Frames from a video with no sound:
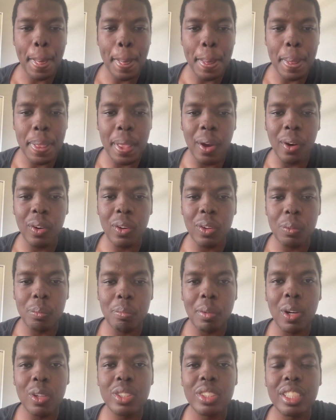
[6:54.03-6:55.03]
though
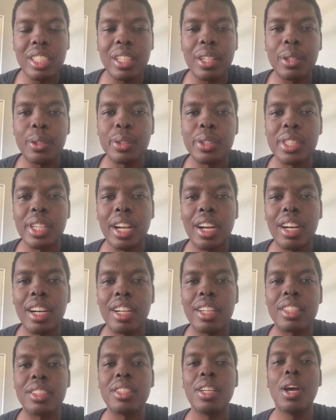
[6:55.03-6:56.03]
most of those
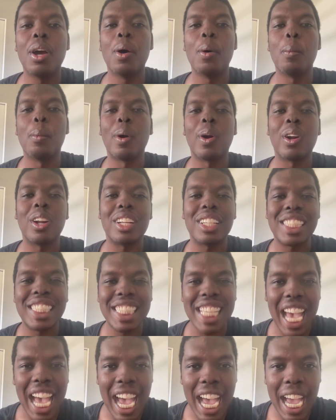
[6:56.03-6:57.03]
yards were
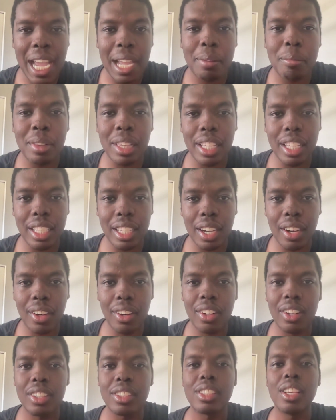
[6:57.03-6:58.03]
timely
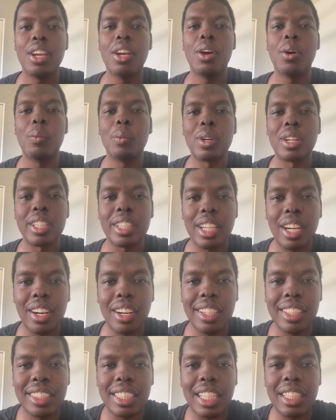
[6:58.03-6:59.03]
yards, were
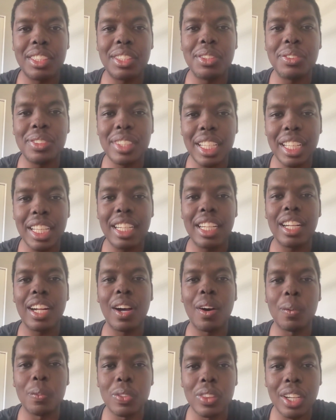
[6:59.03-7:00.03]
yards that you needed
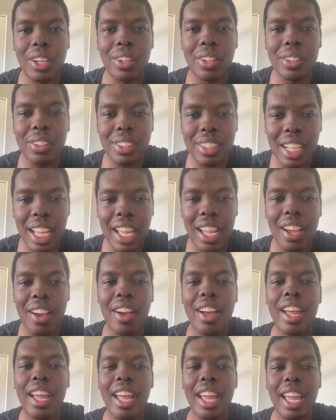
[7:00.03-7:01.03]
on 3rd
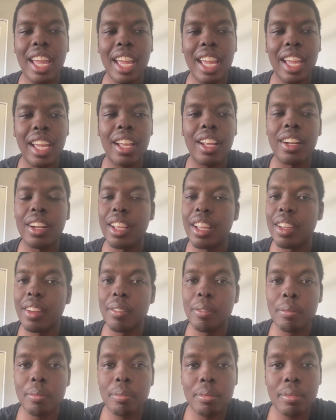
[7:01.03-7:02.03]
down, and
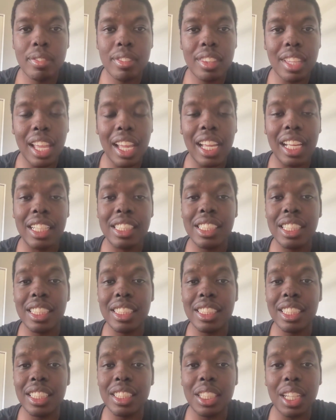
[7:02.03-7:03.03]
the
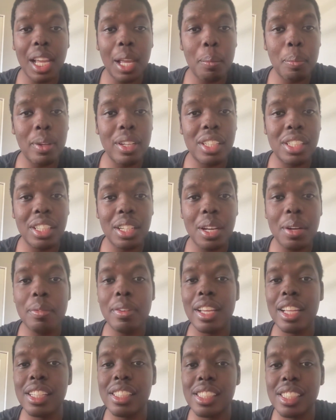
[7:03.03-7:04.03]
SEC
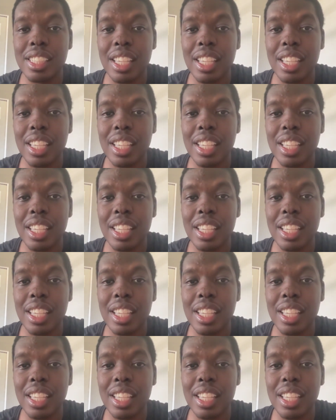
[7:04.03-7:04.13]
championship is